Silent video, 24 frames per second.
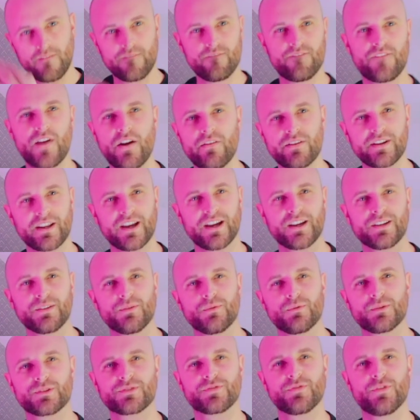Faradite
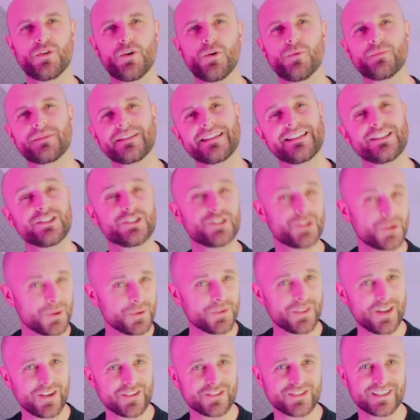was formed in
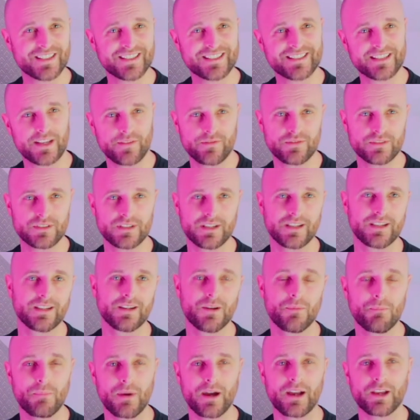2017
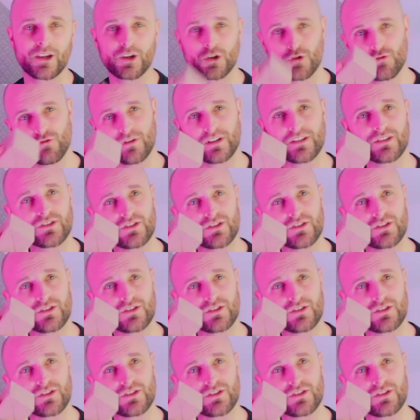by Chris